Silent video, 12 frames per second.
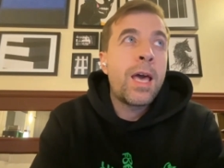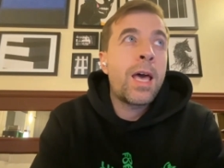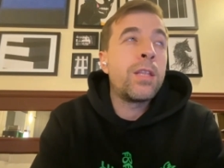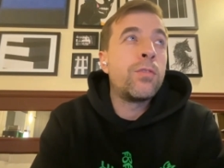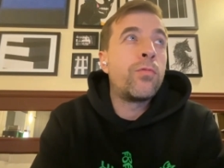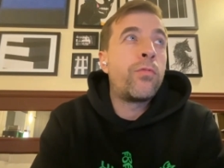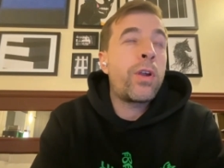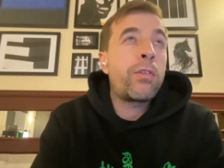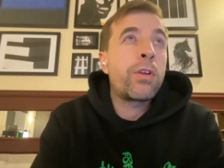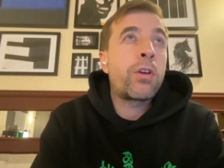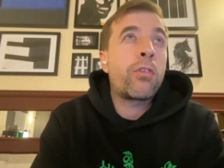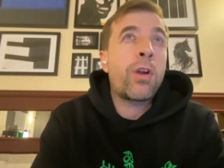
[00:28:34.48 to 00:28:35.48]
and
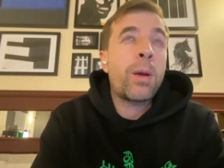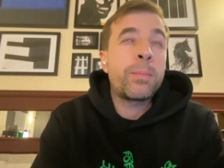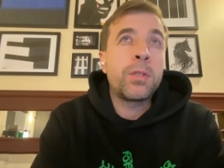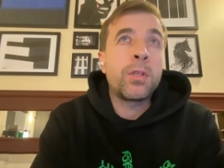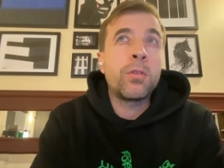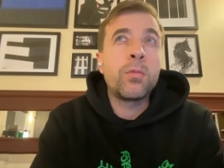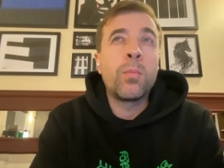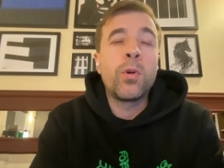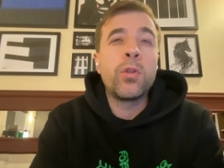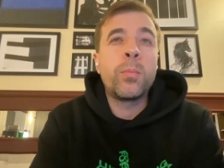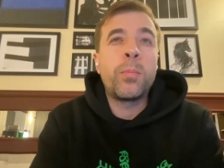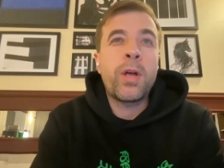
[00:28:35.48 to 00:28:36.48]
very corrupted and
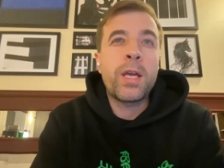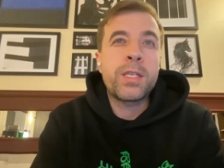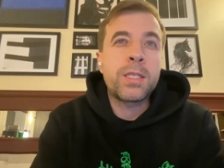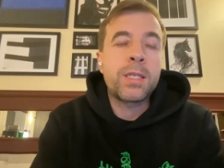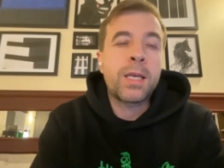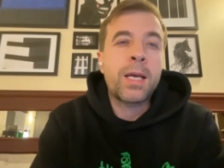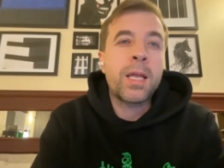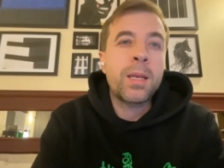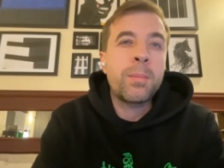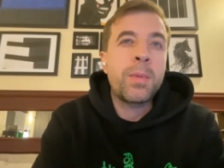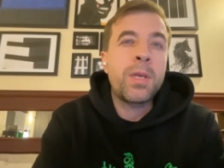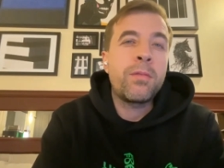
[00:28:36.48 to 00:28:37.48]
monopolized
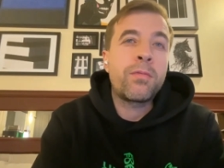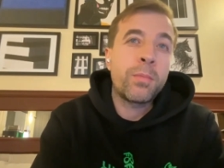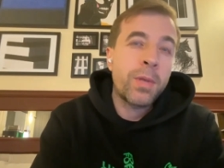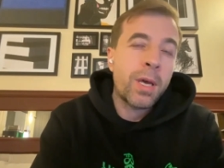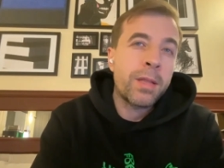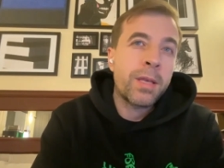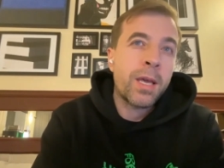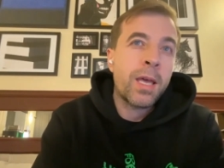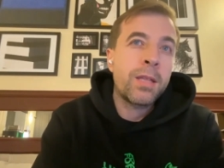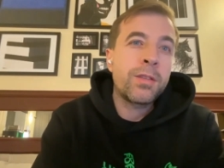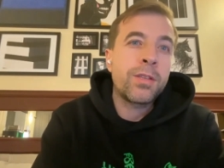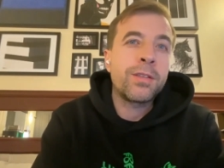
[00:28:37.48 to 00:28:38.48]
economy from the other
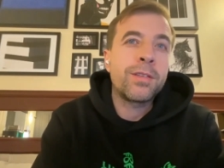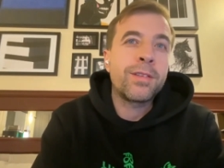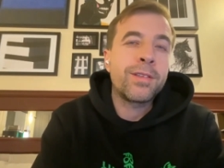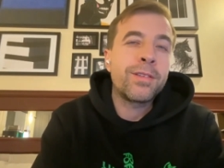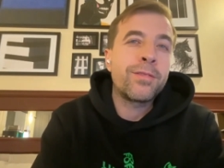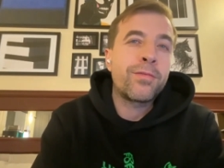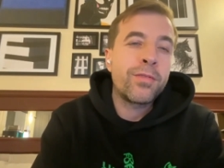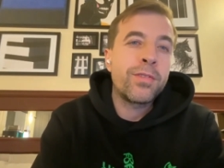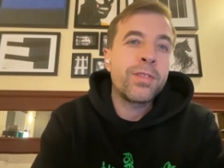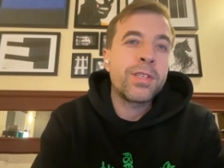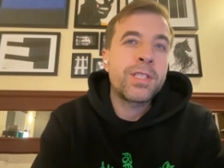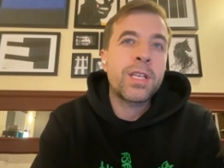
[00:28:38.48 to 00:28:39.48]
hand and uh,
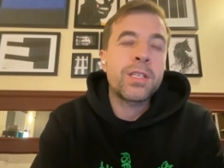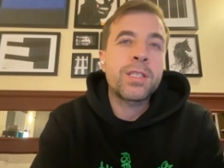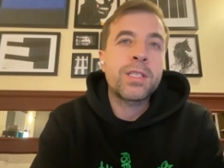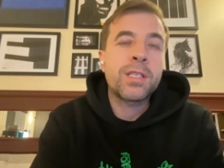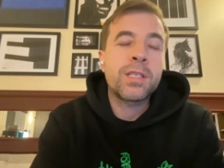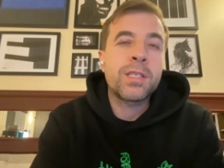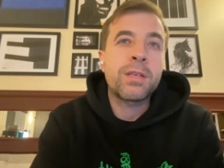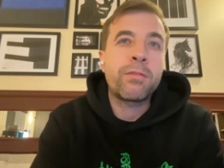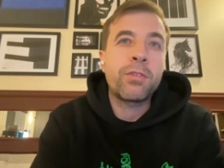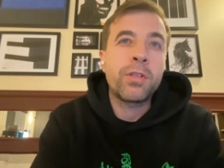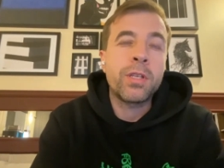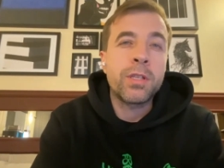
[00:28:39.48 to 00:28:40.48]
in sense, uh,
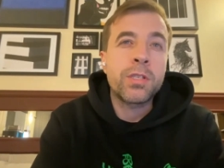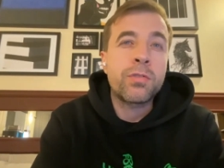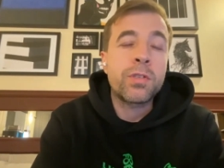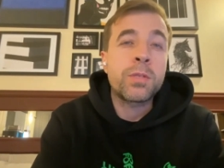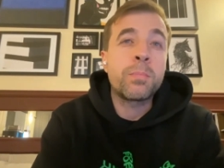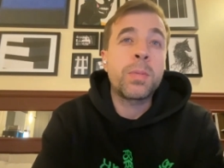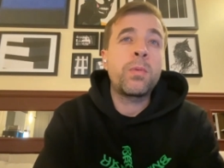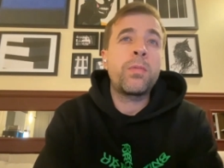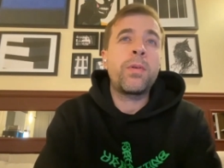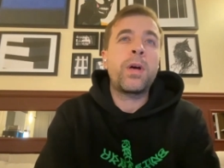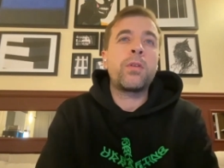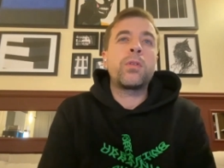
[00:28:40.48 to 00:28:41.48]
several industries. But we
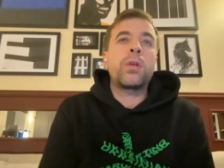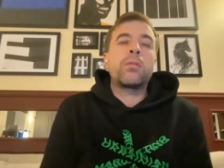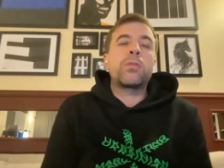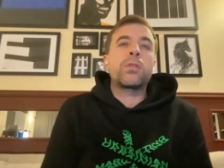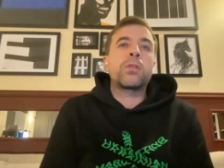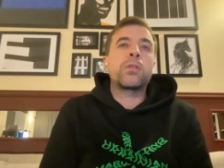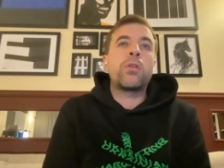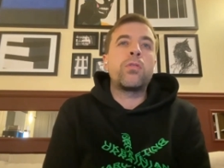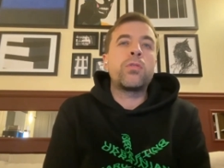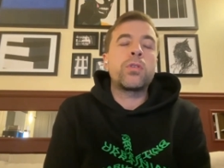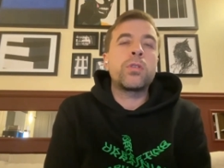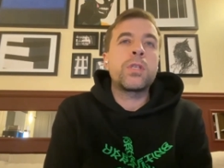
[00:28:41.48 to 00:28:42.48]
found out
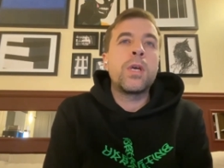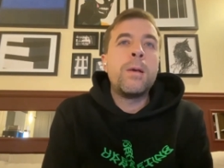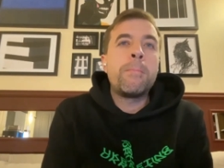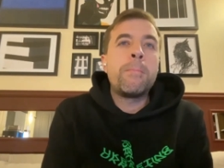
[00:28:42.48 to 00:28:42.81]
solutions,